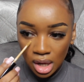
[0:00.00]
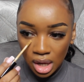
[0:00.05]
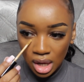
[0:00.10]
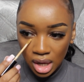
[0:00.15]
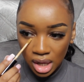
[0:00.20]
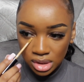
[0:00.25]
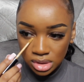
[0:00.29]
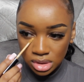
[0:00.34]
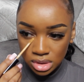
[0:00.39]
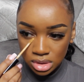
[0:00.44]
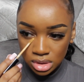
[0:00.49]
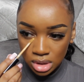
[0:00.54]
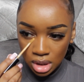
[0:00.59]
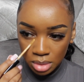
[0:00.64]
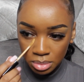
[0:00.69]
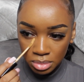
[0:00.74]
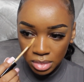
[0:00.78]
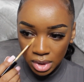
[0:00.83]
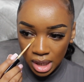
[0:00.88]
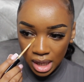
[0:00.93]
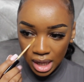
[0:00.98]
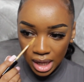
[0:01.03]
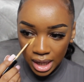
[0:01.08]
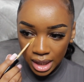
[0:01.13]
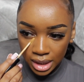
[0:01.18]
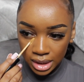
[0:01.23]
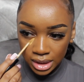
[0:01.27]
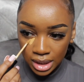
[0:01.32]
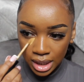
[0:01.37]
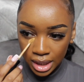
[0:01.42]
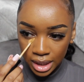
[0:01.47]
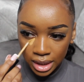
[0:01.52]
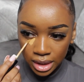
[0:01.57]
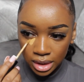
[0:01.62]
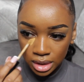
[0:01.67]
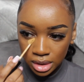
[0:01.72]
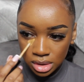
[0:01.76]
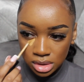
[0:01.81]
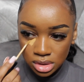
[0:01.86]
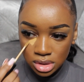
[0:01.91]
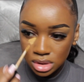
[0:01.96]
add some
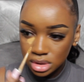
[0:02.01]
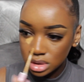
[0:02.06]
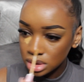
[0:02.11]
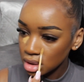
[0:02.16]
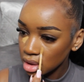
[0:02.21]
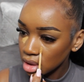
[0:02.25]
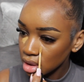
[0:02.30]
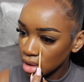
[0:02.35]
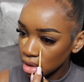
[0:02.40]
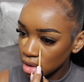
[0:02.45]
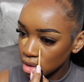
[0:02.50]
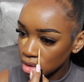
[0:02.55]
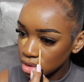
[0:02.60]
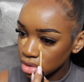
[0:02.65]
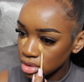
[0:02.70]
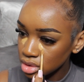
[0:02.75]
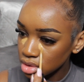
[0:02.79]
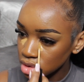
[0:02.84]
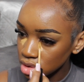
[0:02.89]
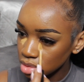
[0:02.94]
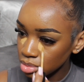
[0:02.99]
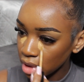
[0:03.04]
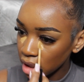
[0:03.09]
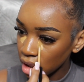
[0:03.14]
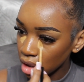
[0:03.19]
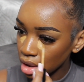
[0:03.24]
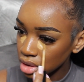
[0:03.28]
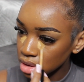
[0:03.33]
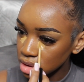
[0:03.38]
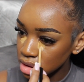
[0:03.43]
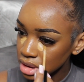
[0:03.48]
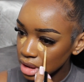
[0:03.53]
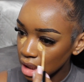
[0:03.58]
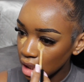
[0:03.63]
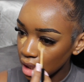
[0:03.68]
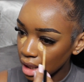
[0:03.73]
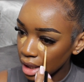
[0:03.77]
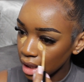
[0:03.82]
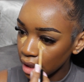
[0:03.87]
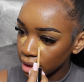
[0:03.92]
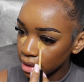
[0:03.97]
highlight to my under
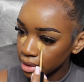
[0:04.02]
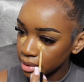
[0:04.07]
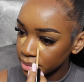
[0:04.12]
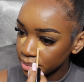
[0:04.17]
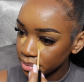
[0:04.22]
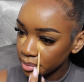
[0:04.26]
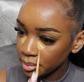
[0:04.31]
eye,